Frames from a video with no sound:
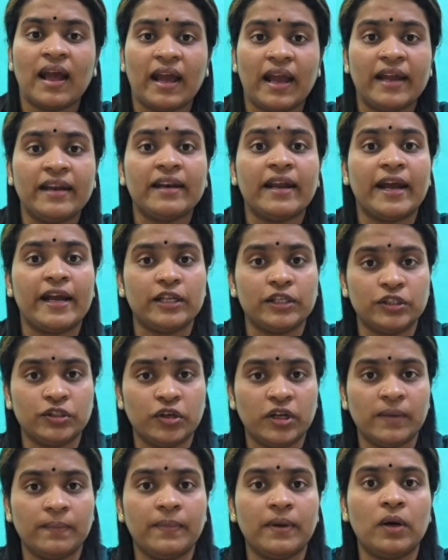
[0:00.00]
and
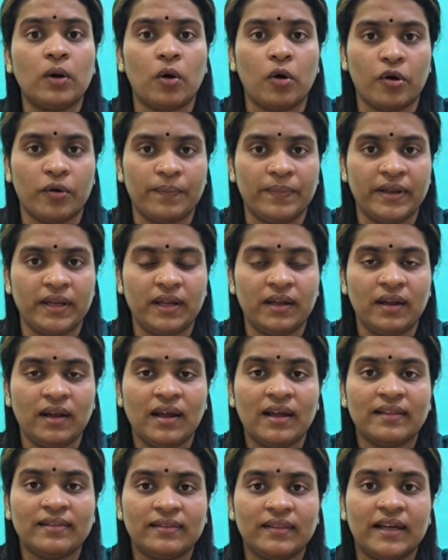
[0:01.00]
enjoyable hobby
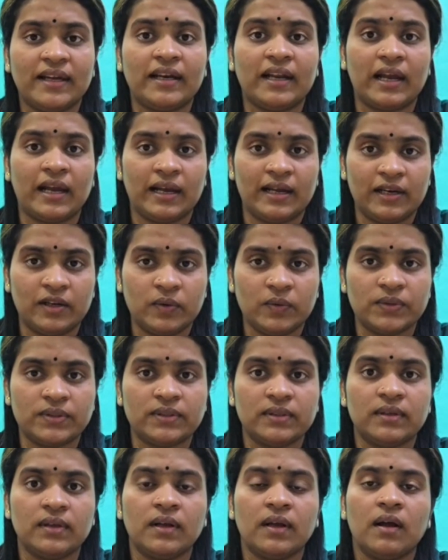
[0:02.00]
that allows